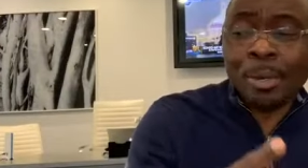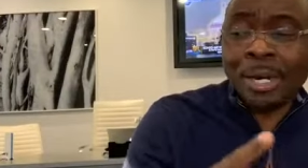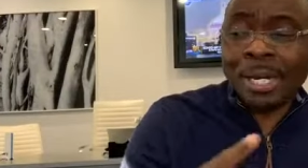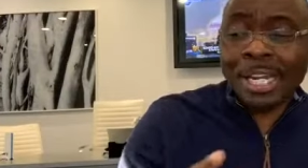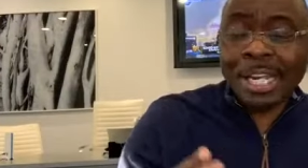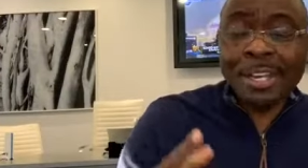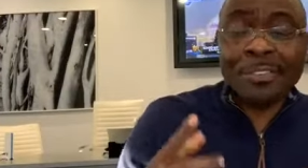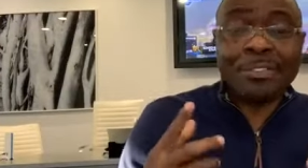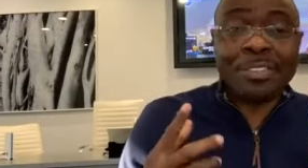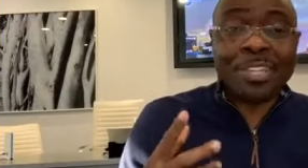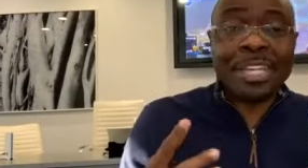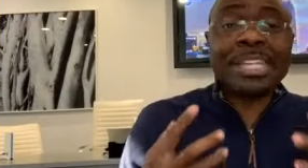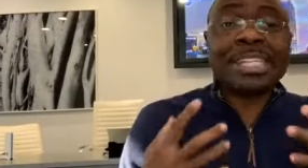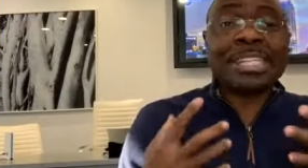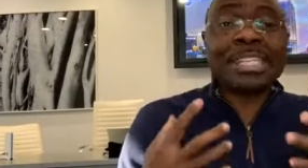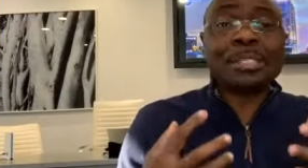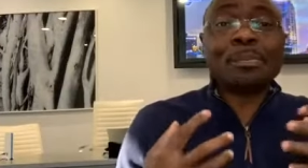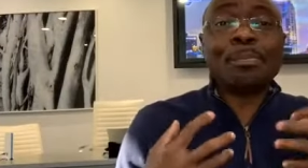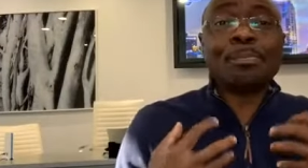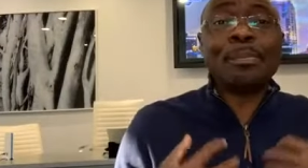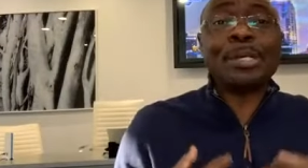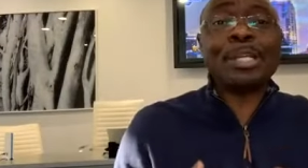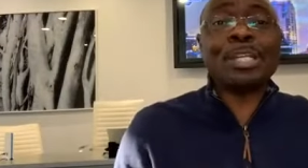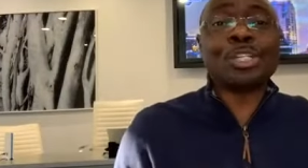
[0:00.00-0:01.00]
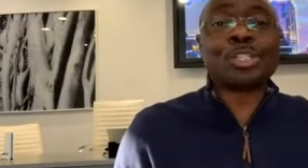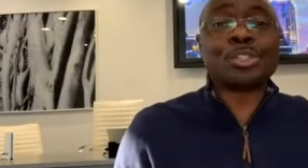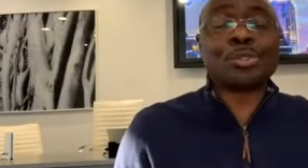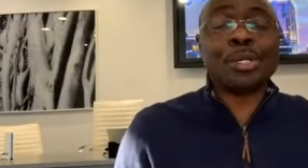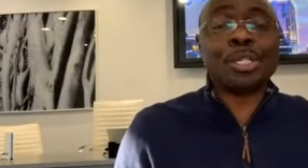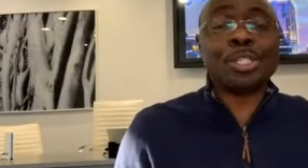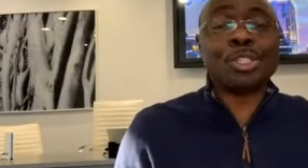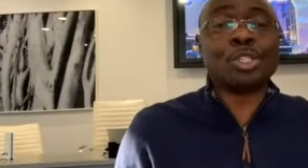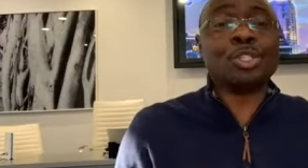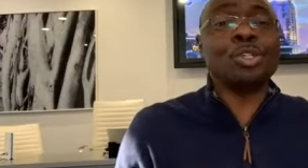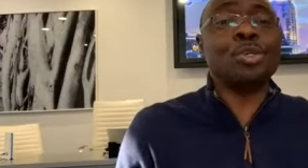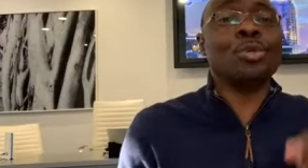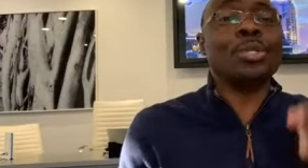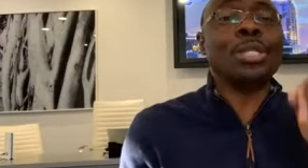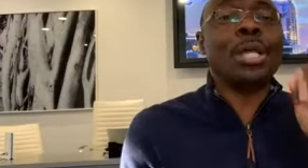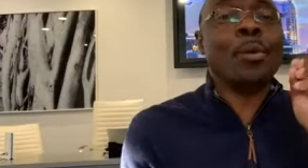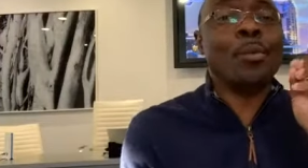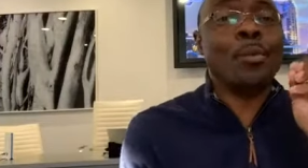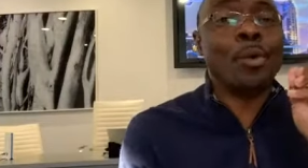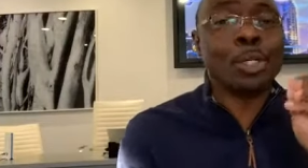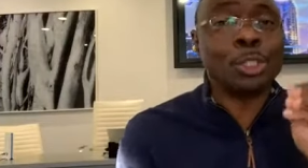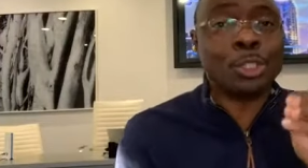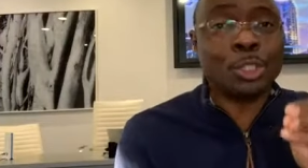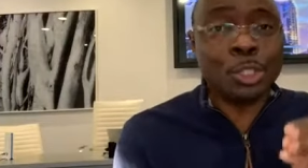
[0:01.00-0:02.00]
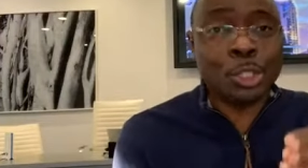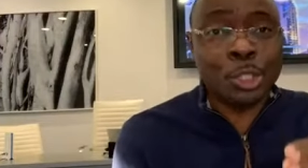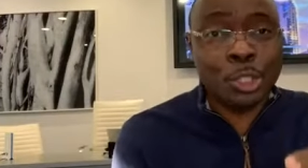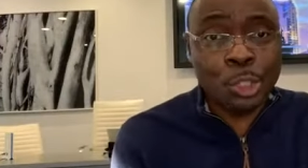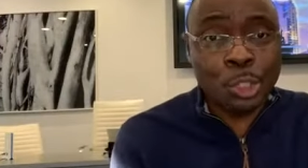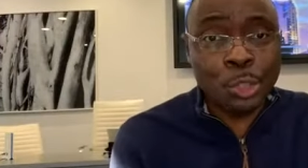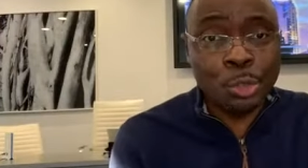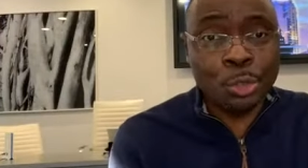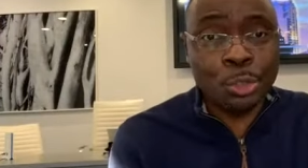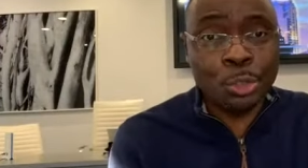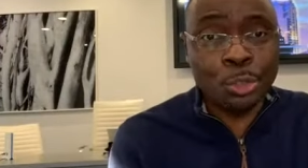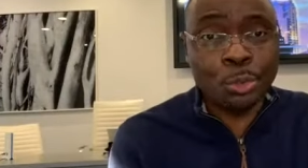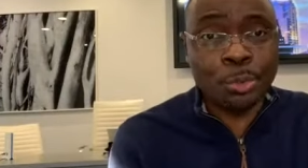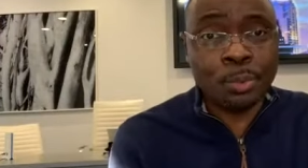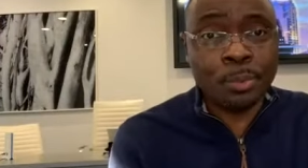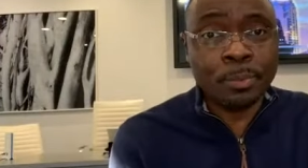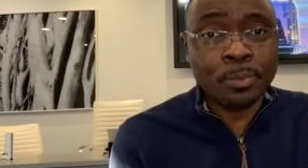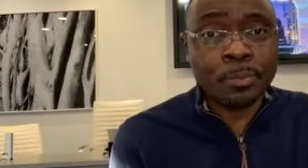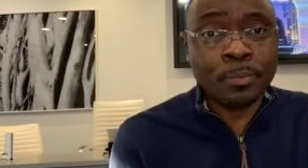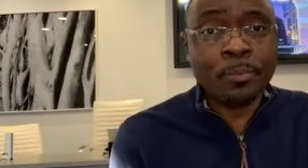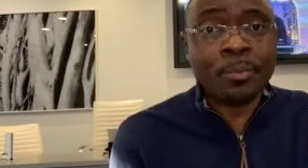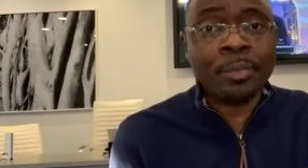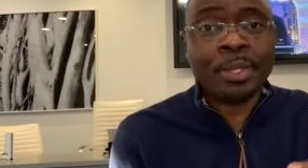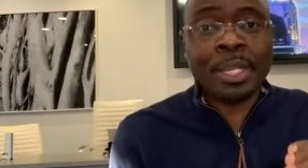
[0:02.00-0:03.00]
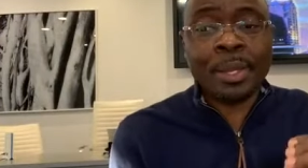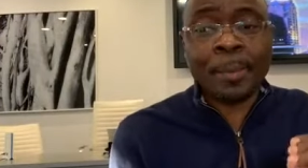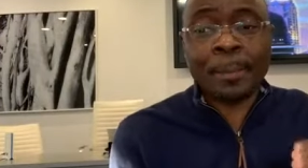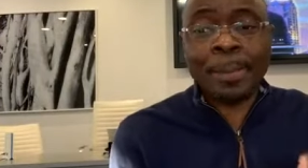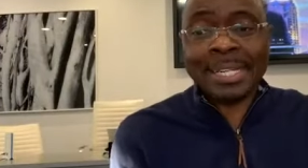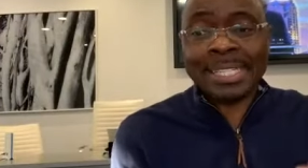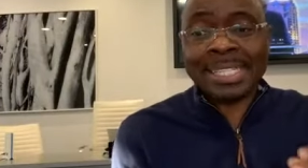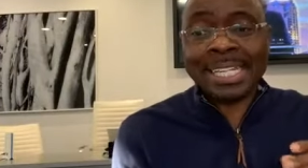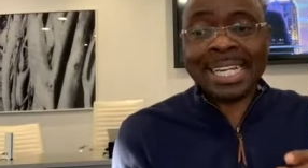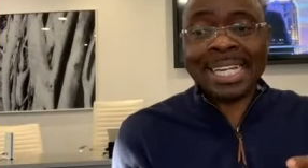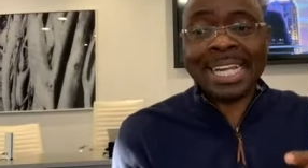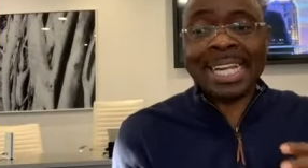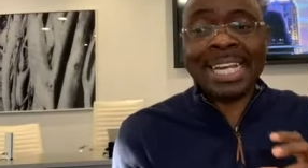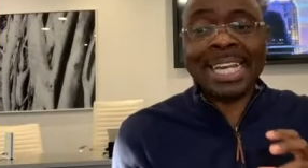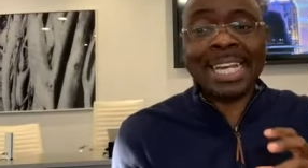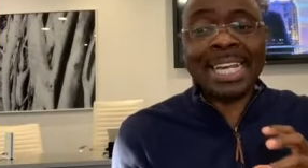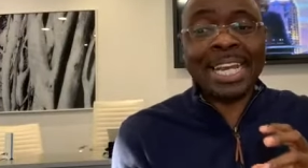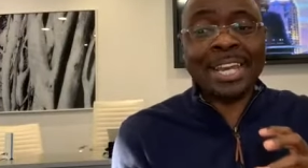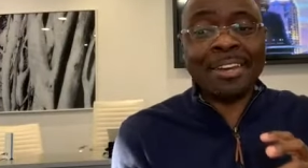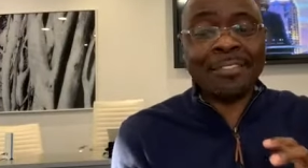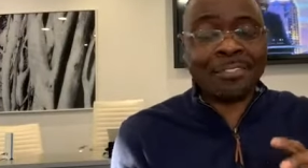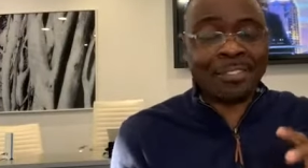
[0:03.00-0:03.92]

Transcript: But if this is ministering to you, then what you should do, particularly